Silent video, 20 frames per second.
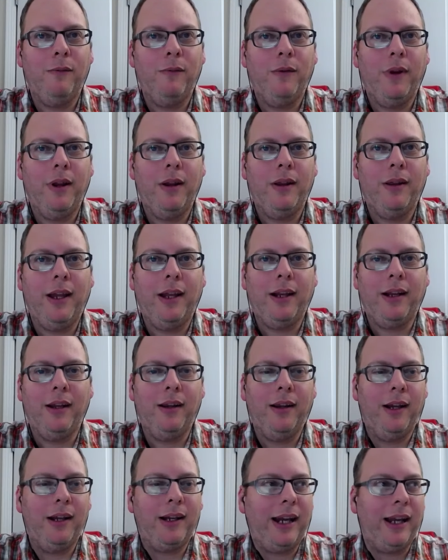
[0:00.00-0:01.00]
like a,
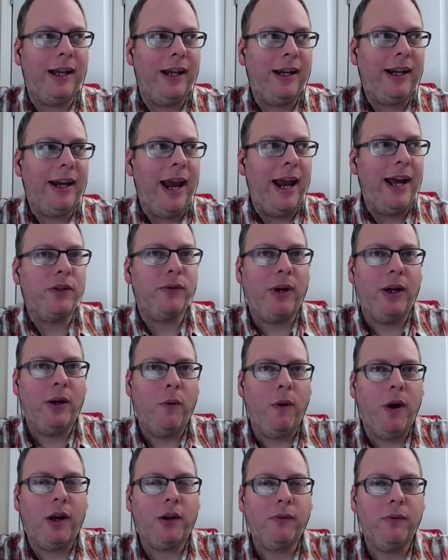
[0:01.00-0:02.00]
like a cat try to
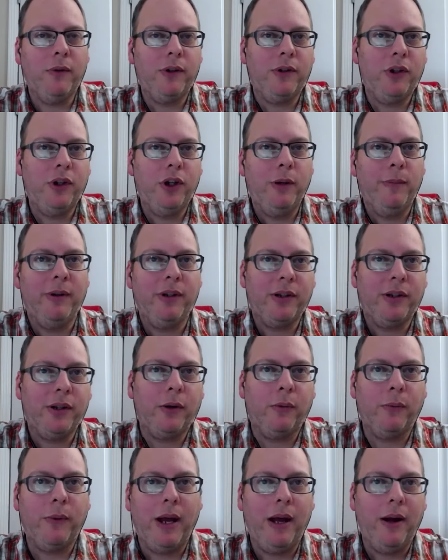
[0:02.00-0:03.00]
walk through a tube and turn
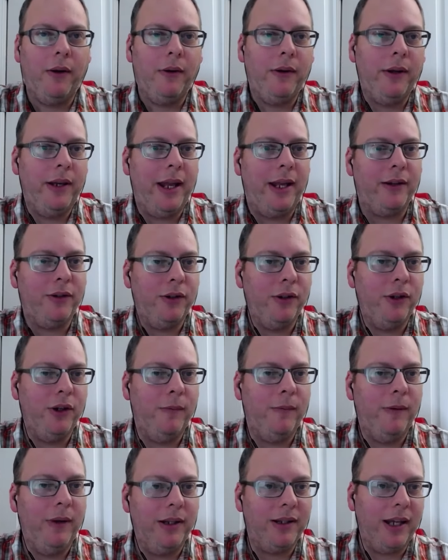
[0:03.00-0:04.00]
around in that
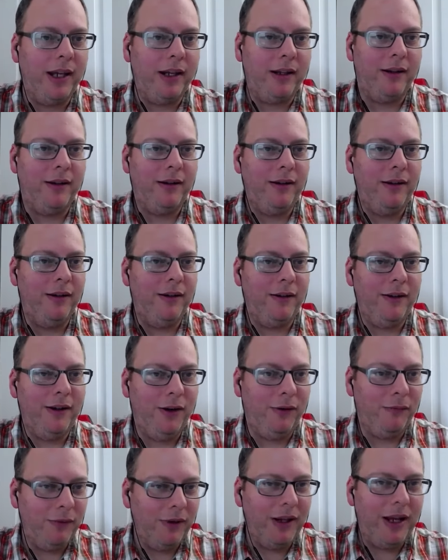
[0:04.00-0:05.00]
tube, and it's like you know you
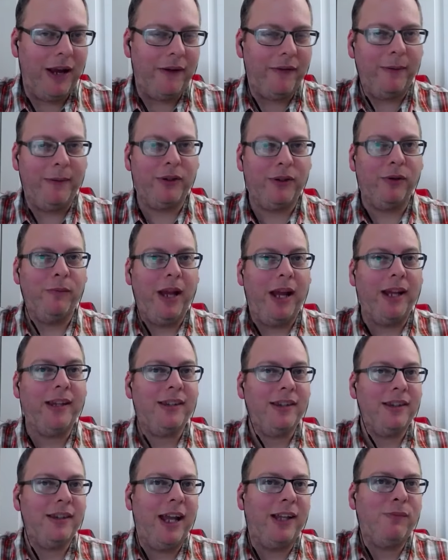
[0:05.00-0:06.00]
don't really have that much room.
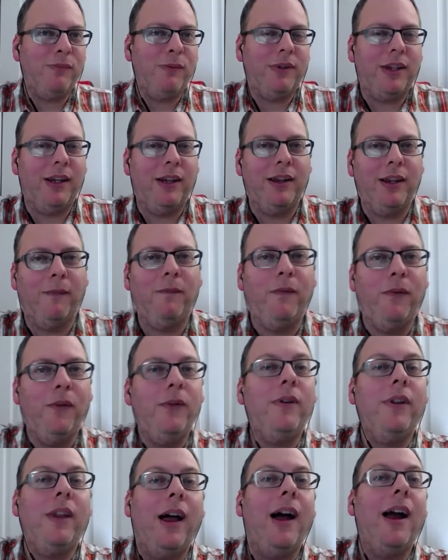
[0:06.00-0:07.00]
That's that's what the the
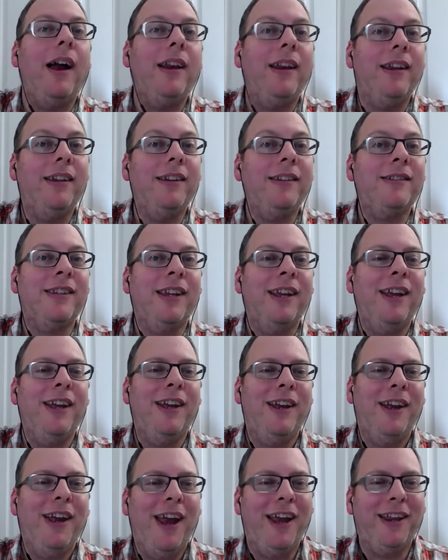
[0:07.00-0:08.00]
food line is
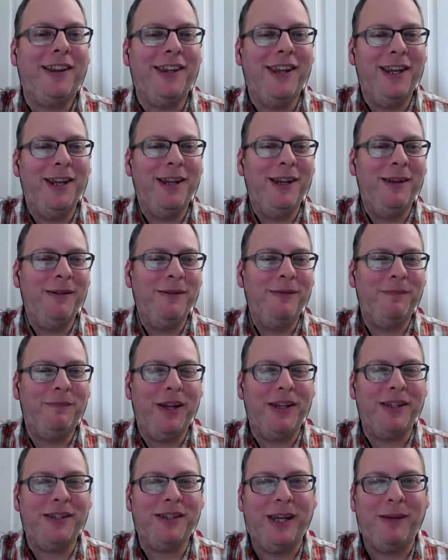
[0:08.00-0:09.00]
at in a
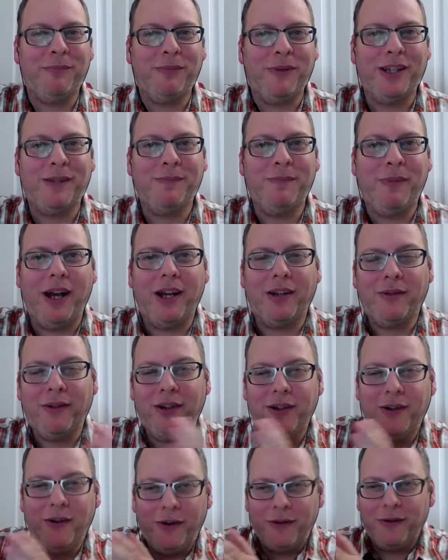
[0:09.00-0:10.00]
Penn State press box. Where
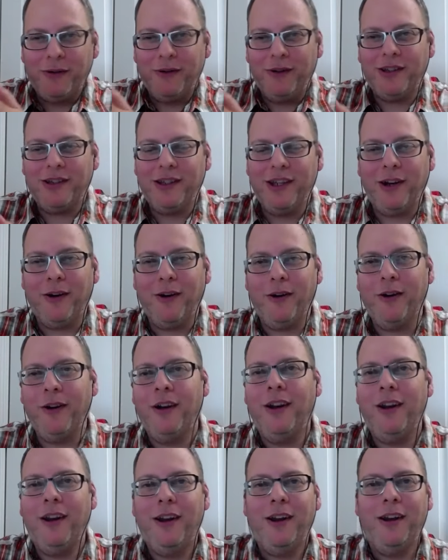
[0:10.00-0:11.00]
you're going through these narrow
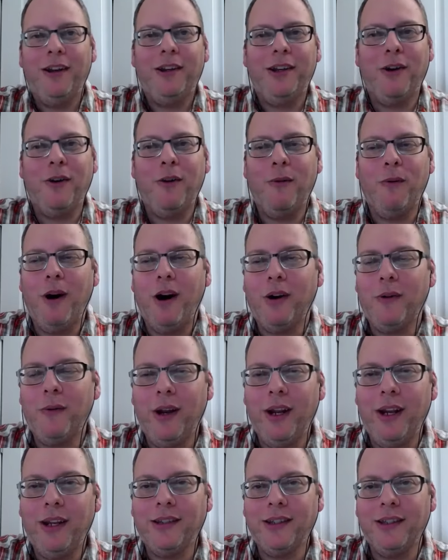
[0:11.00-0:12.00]
narrow
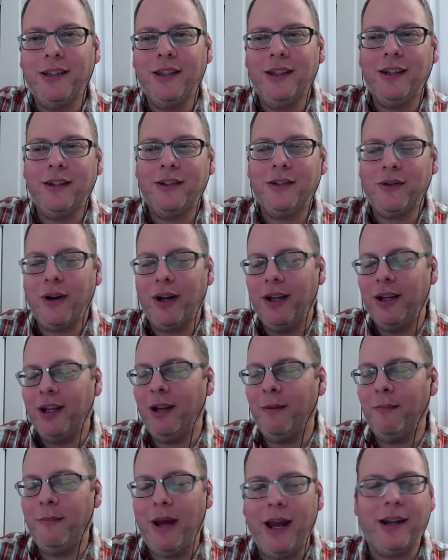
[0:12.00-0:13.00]
walkways and you're trying to
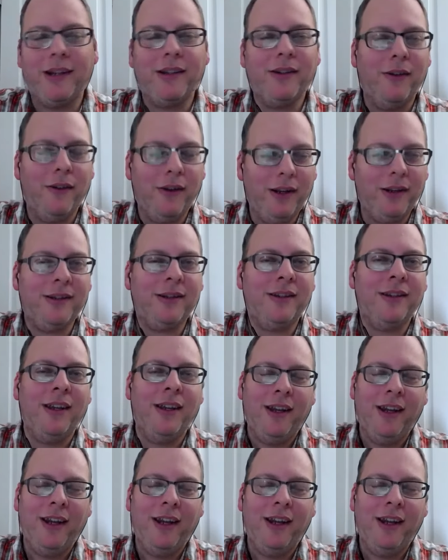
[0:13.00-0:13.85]
come back. So it's